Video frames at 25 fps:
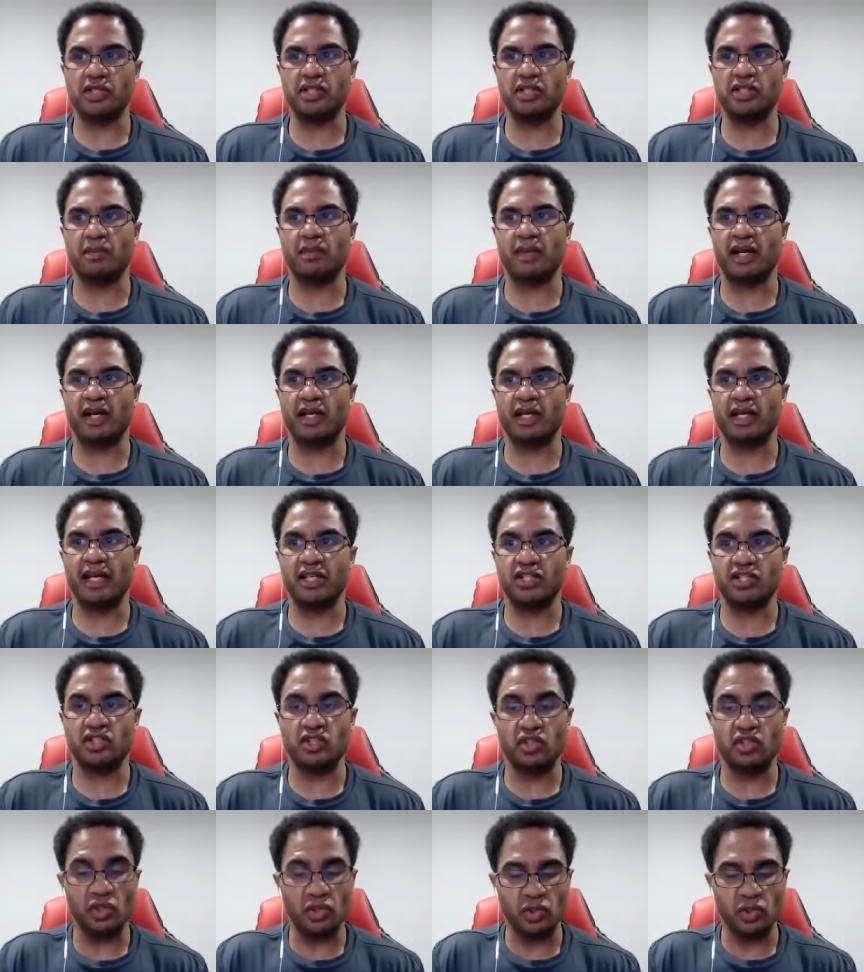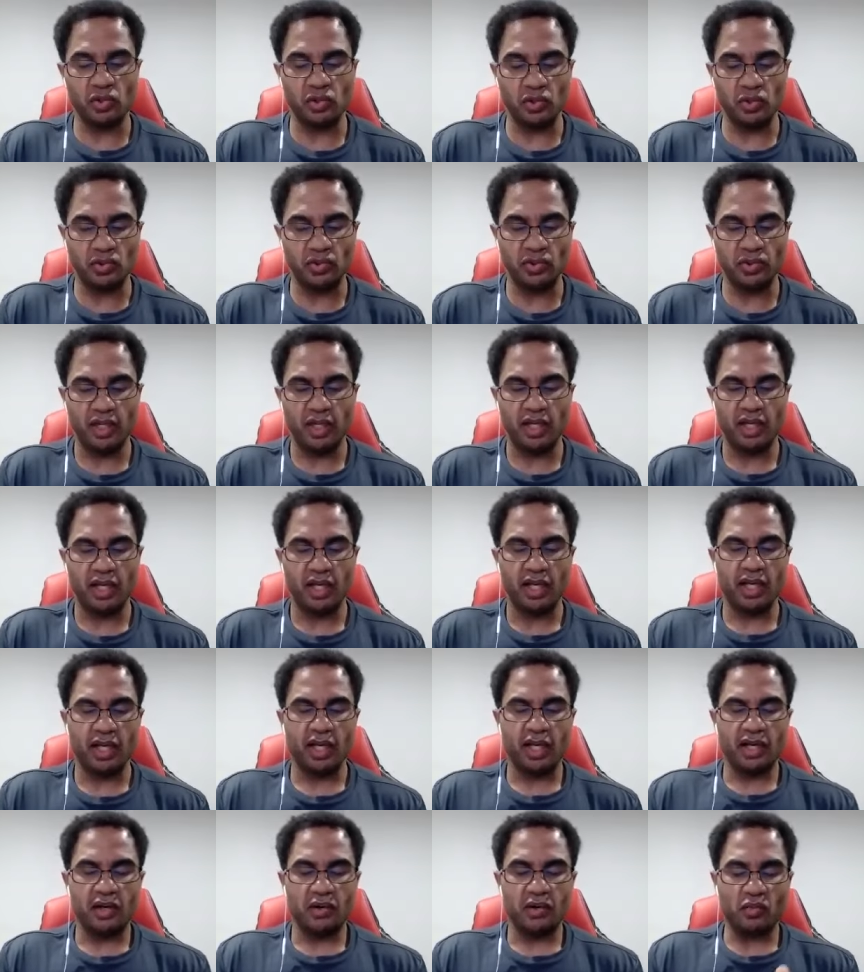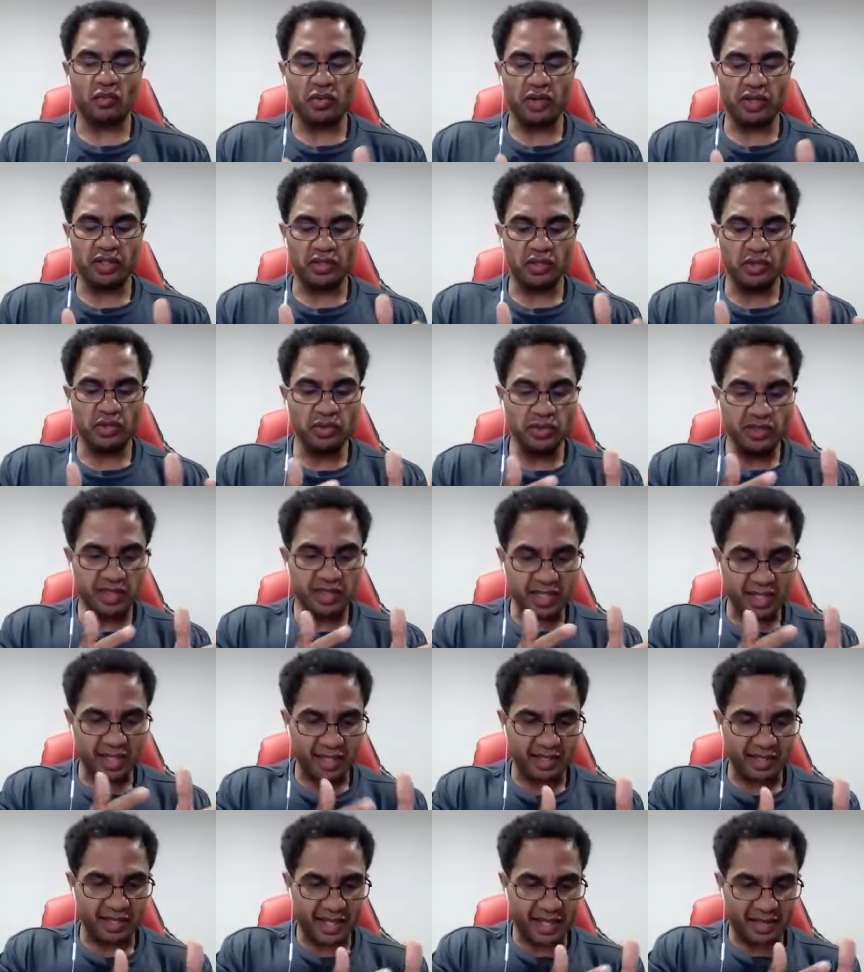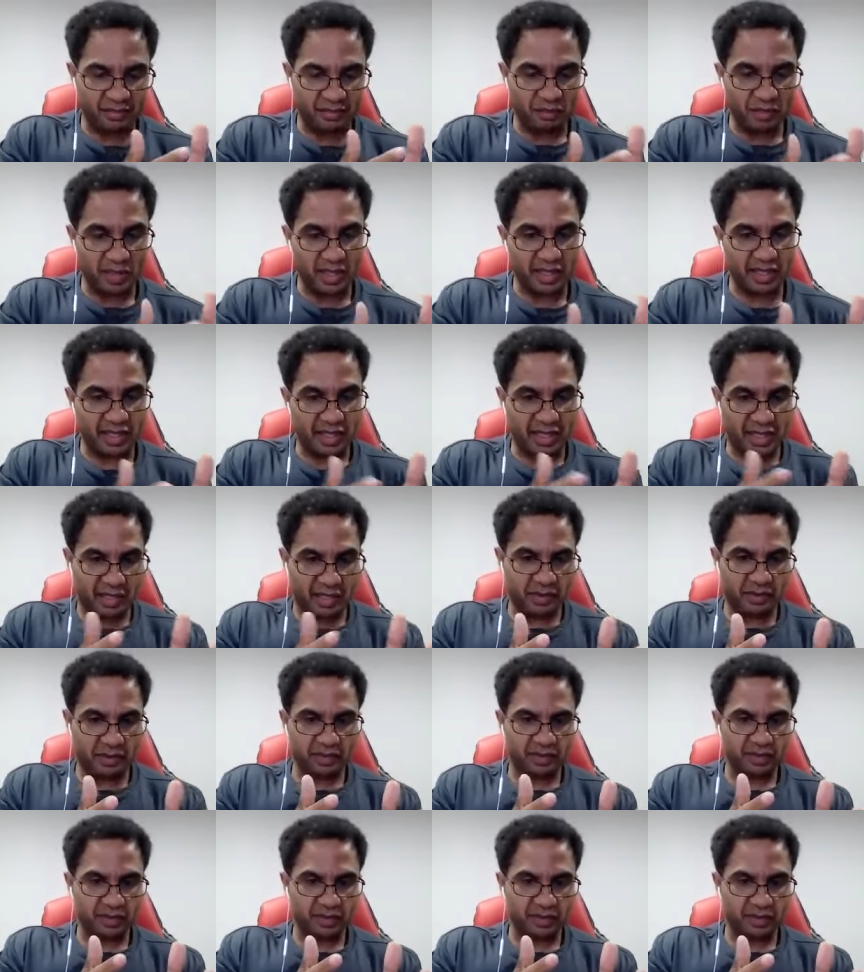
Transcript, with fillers: especially somebody that's new, when you take that money